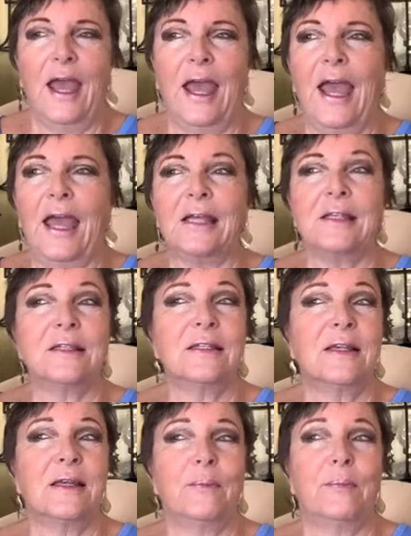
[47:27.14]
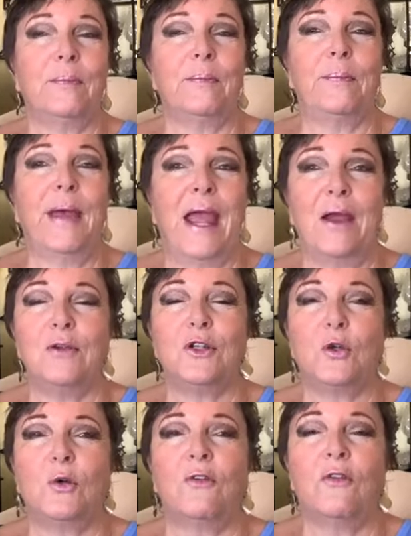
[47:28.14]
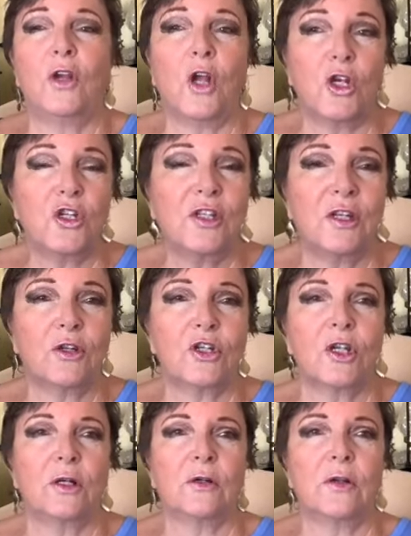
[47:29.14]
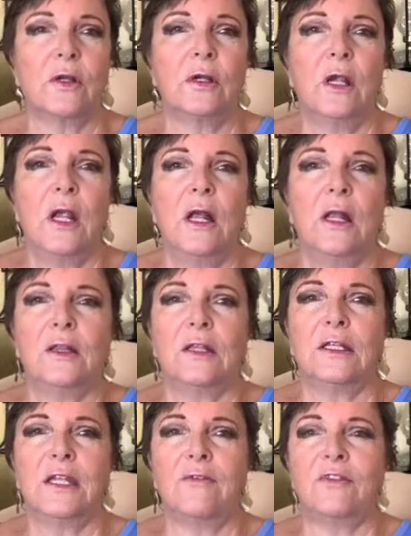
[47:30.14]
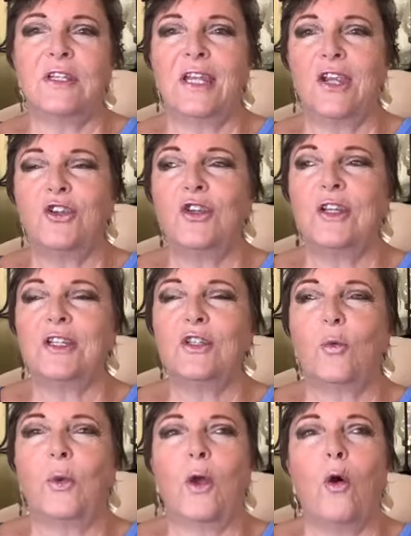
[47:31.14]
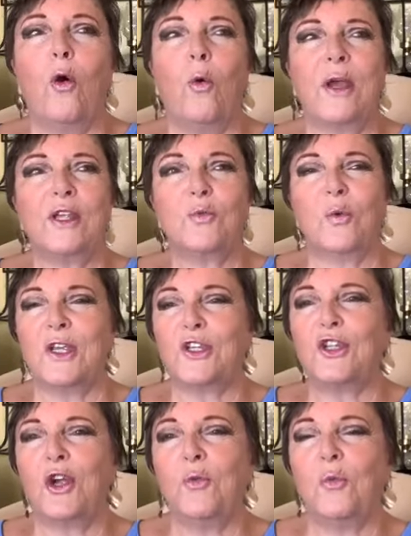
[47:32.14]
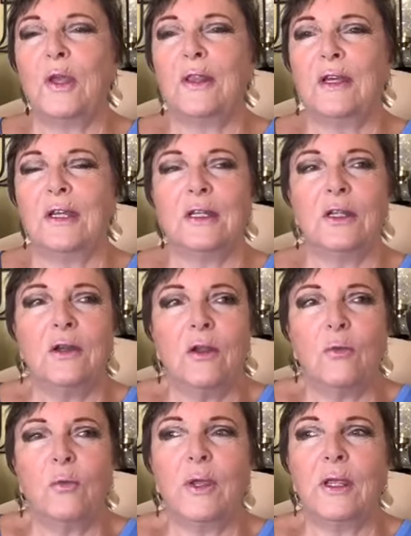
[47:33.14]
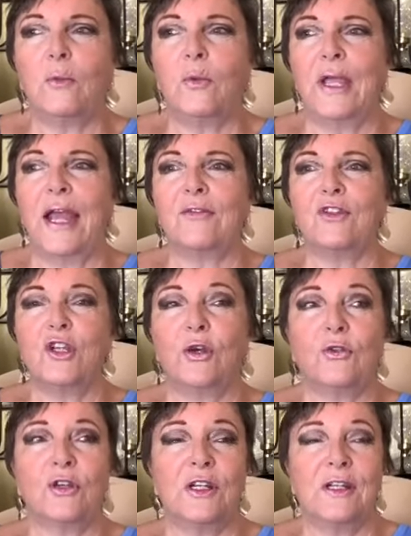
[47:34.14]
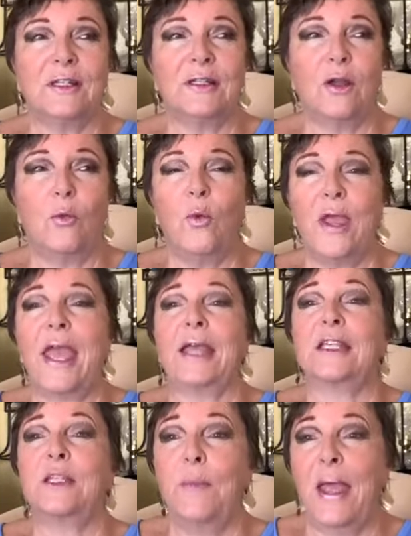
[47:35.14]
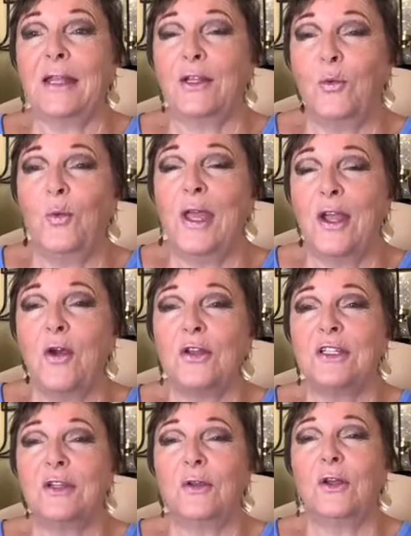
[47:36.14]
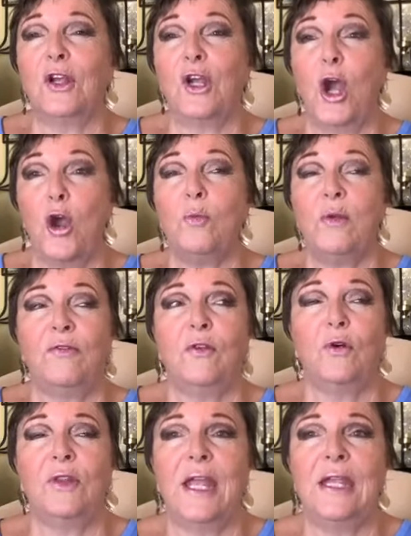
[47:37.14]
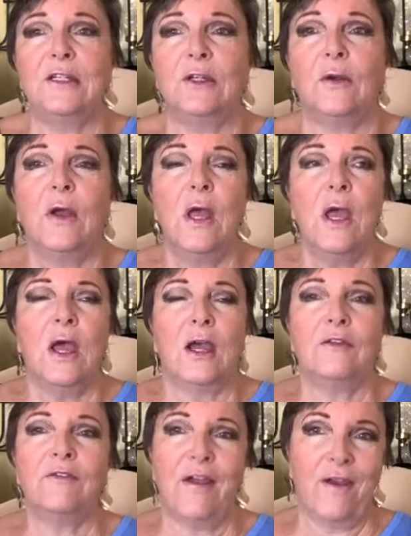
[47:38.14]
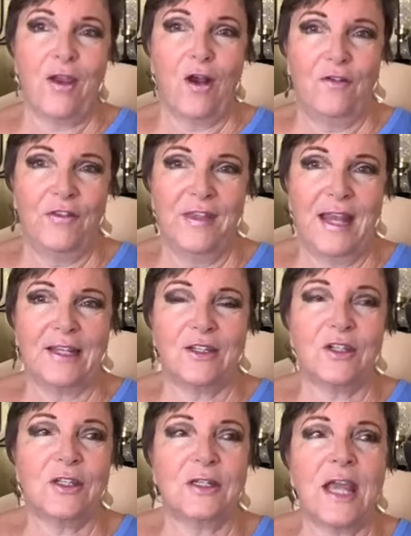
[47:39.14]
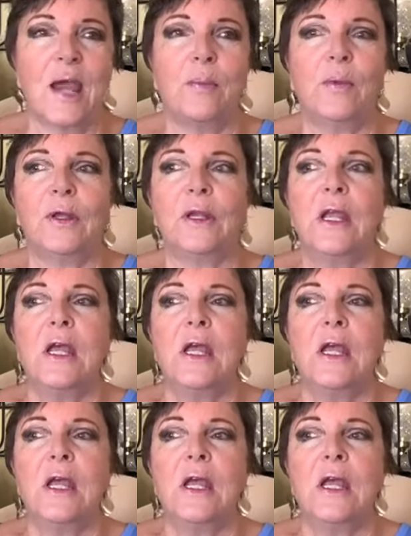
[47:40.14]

As parents who have lost their children, the devastation is that we always wish, don't we, that you know we we have children and we expect that we're going to go before they do, and very often that doesn't happen.